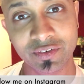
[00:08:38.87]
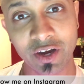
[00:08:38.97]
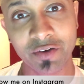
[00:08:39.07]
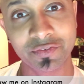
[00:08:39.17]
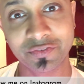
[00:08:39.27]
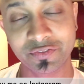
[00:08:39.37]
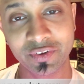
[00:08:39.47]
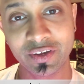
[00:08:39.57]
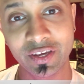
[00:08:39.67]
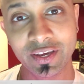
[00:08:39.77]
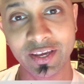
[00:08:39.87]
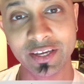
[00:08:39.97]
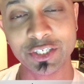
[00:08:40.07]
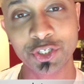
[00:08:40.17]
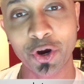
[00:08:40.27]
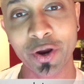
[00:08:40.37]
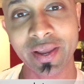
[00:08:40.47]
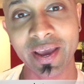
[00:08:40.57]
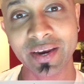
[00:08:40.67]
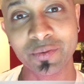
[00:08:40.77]
I've enjoyed
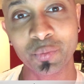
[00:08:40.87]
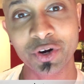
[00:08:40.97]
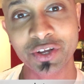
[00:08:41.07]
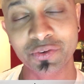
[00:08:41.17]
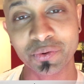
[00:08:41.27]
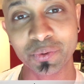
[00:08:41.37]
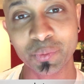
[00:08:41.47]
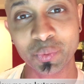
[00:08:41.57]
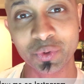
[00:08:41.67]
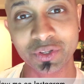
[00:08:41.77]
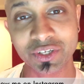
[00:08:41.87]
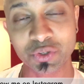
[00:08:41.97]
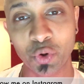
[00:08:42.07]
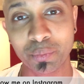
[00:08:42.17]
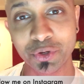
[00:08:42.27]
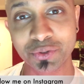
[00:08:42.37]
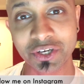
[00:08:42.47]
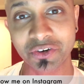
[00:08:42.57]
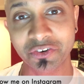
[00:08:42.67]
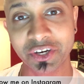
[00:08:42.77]
and worked through this whole
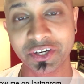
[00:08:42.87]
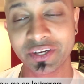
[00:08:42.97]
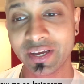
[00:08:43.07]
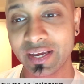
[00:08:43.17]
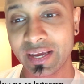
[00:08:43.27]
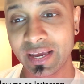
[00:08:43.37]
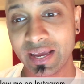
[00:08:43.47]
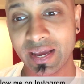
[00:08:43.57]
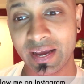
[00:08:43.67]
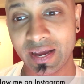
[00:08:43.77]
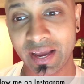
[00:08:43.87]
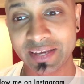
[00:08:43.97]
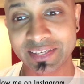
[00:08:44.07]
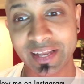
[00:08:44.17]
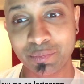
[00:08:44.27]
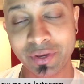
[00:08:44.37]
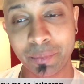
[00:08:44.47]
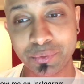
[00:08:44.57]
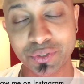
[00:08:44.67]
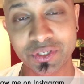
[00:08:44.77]
music career has led me
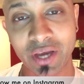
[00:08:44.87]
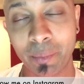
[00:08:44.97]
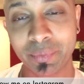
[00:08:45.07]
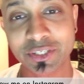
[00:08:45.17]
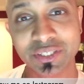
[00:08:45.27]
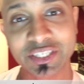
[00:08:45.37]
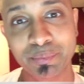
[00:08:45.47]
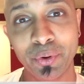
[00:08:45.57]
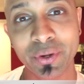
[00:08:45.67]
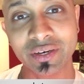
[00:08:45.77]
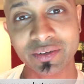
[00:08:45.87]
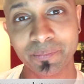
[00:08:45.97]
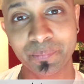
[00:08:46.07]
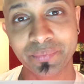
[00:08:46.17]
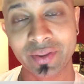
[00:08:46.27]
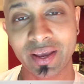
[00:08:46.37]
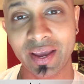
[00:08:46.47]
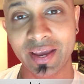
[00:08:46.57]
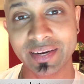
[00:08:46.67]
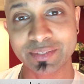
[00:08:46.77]
up unto this point,
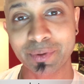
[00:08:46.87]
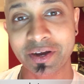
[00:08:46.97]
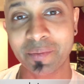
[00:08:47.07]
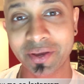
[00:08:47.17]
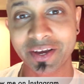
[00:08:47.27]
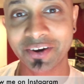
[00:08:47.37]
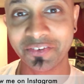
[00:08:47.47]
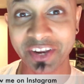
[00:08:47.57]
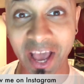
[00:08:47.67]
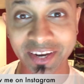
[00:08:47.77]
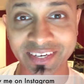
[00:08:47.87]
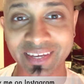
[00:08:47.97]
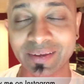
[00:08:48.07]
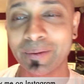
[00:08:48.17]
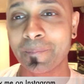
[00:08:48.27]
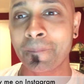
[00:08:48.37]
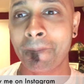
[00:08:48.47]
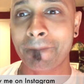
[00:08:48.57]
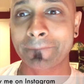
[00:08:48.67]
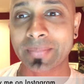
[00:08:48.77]
and it's becoming a reality.
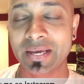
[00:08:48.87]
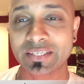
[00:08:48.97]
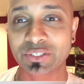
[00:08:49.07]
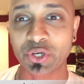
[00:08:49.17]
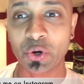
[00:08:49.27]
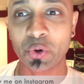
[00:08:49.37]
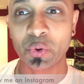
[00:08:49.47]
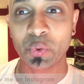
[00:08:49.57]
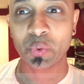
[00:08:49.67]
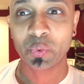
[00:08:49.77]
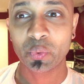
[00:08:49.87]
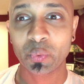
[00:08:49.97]
So